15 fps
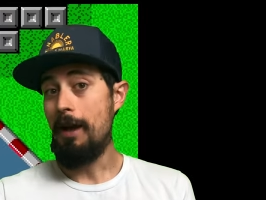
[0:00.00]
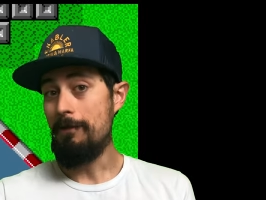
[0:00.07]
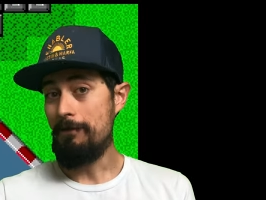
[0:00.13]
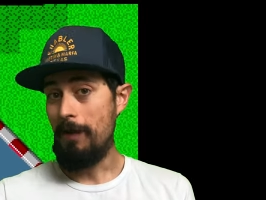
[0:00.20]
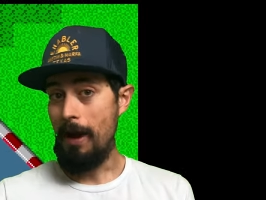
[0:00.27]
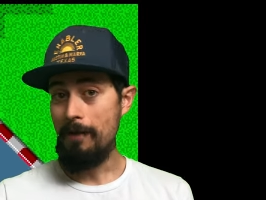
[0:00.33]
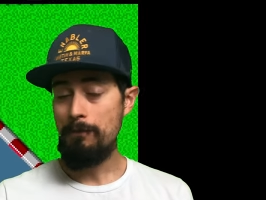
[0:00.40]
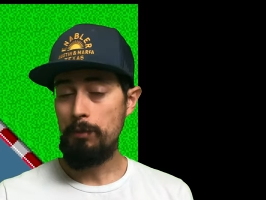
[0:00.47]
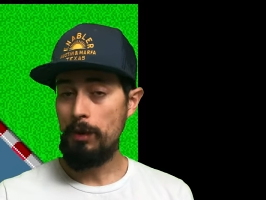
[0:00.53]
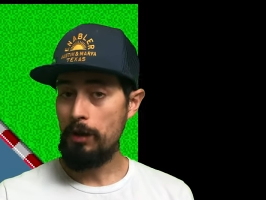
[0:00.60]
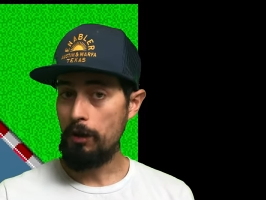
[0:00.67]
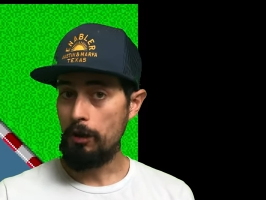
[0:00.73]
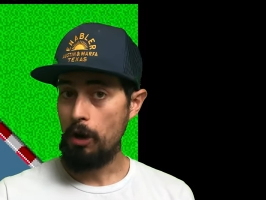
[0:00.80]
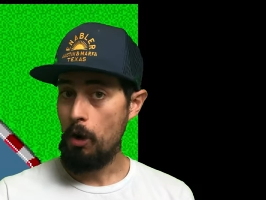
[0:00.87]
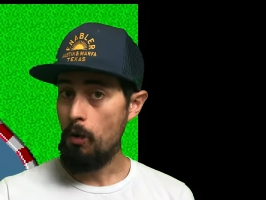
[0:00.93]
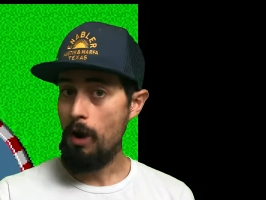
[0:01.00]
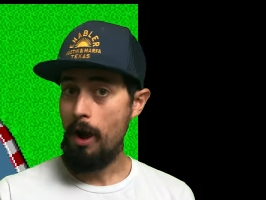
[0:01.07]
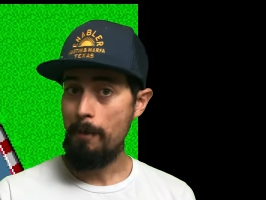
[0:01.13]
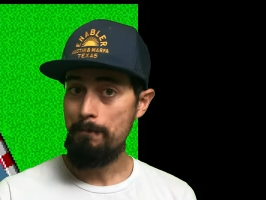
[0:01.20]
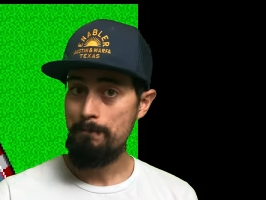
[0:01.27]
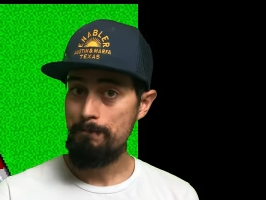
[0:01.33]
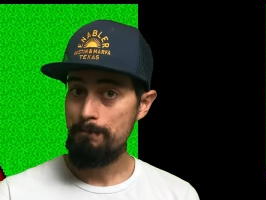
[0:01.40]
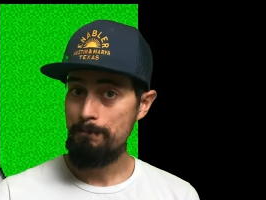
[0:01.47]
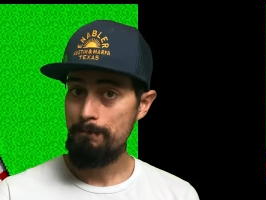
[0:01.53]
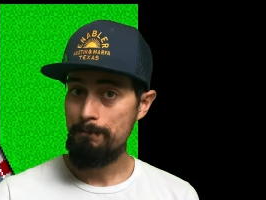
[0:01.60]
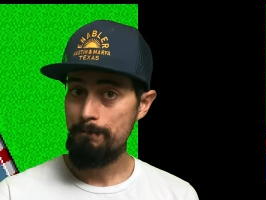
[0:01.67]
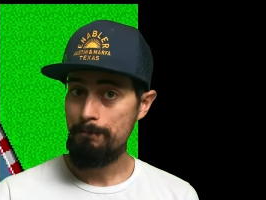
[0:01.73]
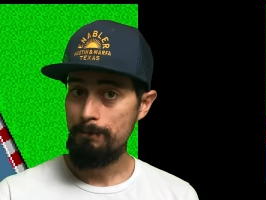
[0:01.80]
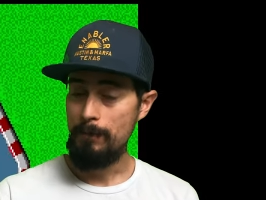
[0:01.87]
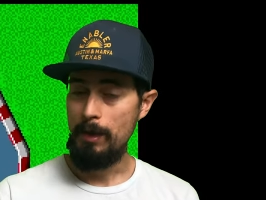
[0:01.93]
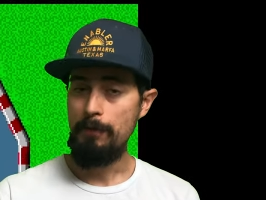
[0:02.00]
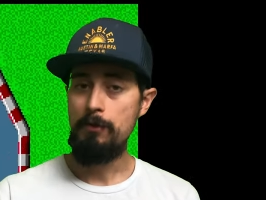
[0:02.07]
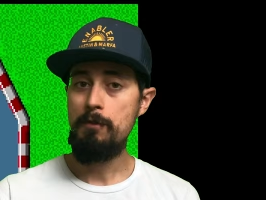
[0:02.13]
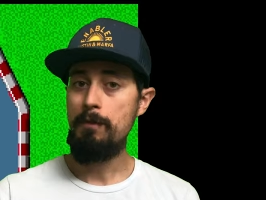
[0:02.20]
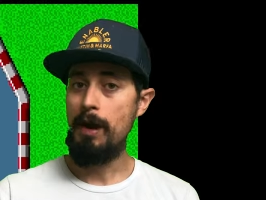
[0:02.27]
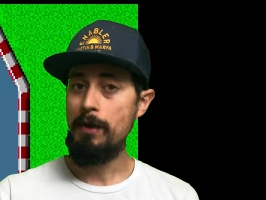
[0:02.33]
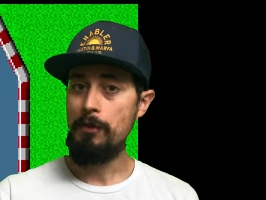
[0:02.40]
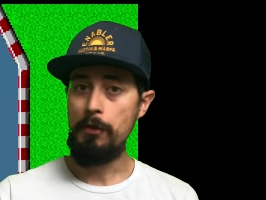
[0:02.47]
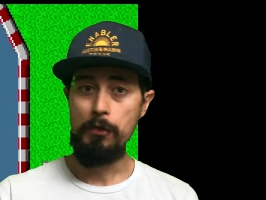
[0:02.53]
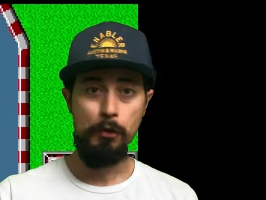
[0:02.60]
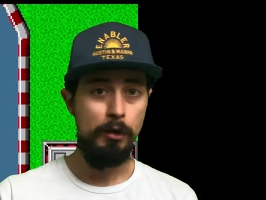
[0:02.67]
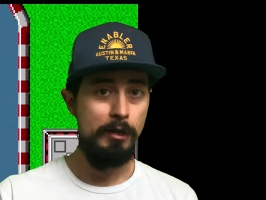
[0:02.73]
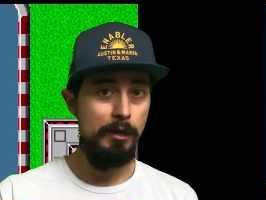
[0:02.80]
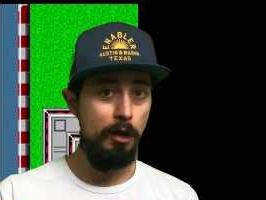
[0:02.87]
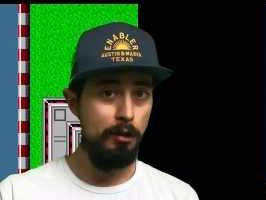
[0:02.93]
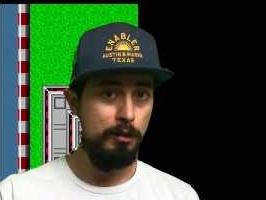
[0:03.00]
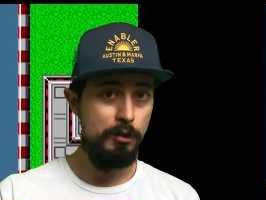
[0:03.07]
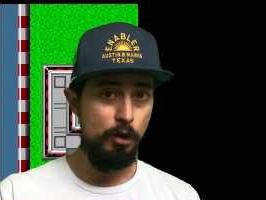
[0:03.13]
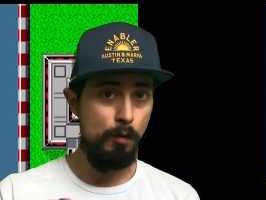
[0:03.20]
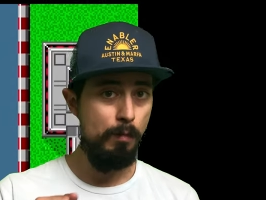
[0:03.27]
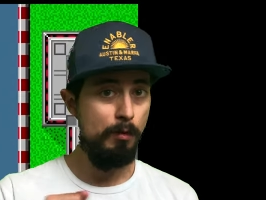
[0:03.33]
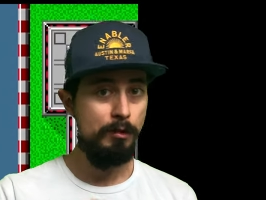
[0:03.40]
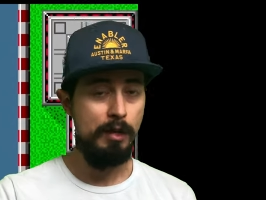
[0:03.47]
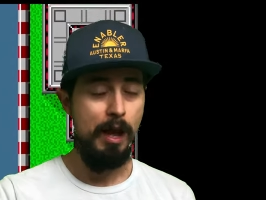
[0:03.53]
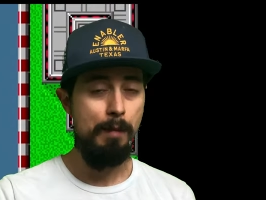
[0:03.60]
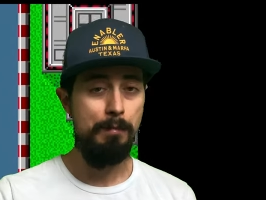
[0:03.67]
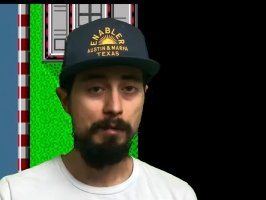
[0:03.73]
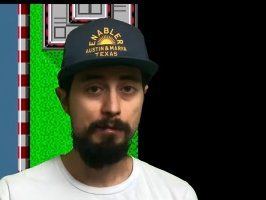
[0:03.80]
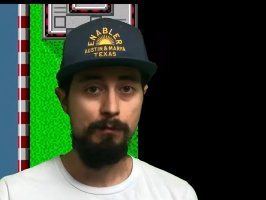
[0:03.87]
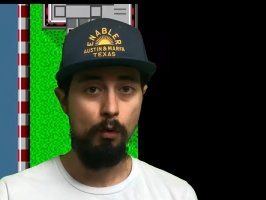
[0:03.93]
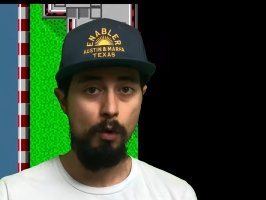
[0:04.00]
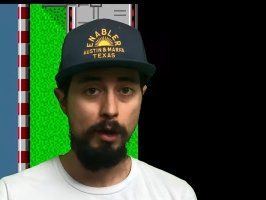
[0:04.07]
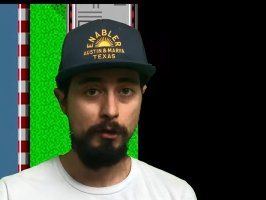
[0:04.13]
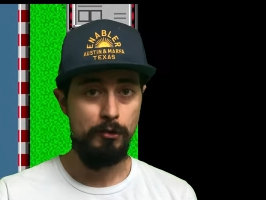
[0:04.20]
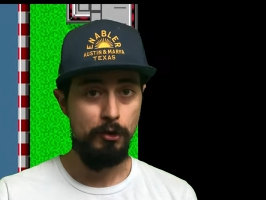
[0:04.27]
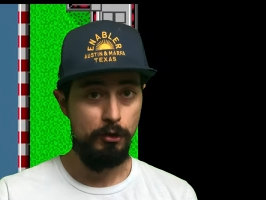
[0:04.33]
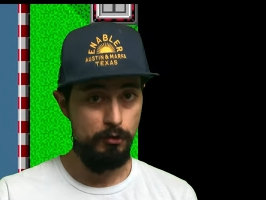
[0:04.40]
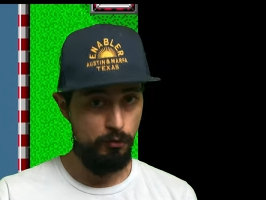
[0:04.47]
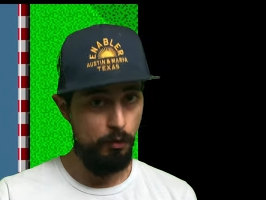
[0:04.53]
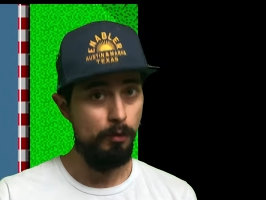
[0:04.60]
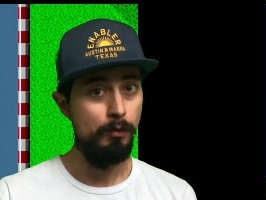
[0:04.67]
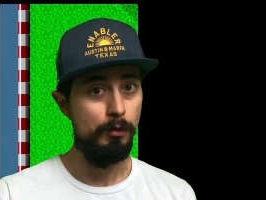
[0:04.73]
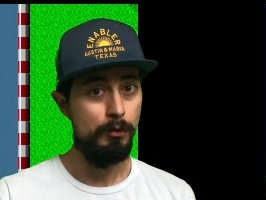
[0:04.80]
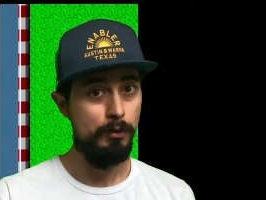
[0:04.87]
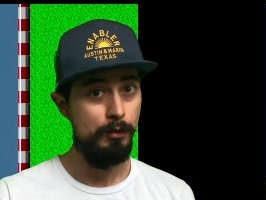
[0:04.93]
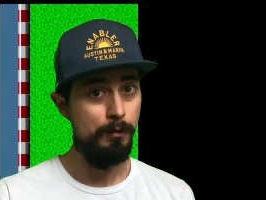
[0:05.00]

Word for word: five player co-op if you buy the $30 turbo tap and four extra controllers.